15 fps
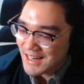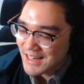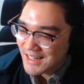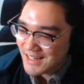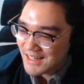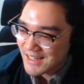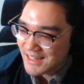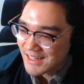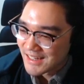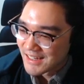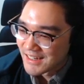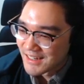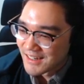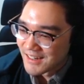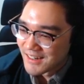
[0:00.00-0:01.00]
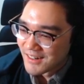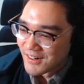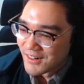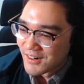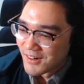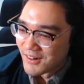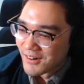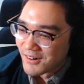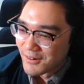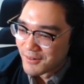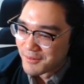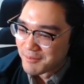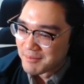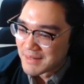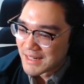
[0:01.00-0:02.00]
Lily.
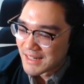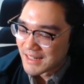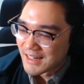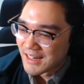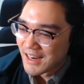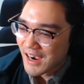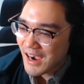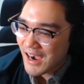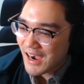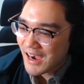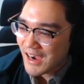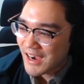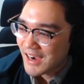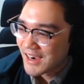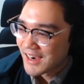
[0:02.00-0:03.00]
Oh my god.